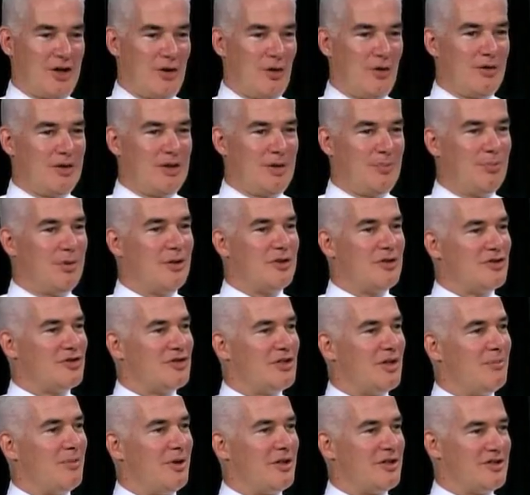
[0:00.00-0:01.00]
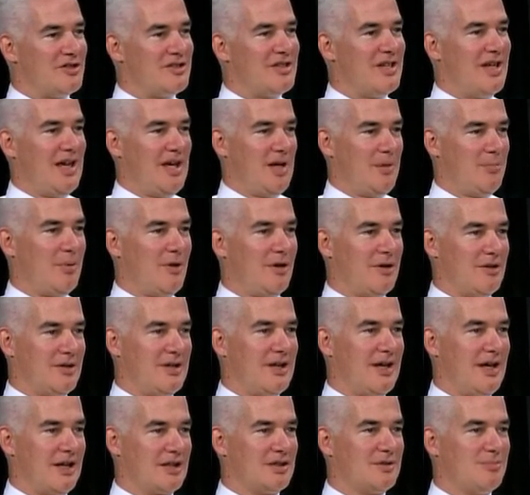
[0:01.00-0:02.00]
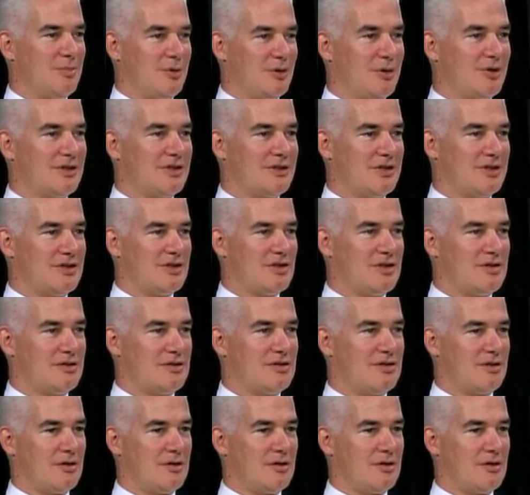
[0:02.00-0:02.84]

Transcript: only put so much tape on textbooks, and mm-hmm.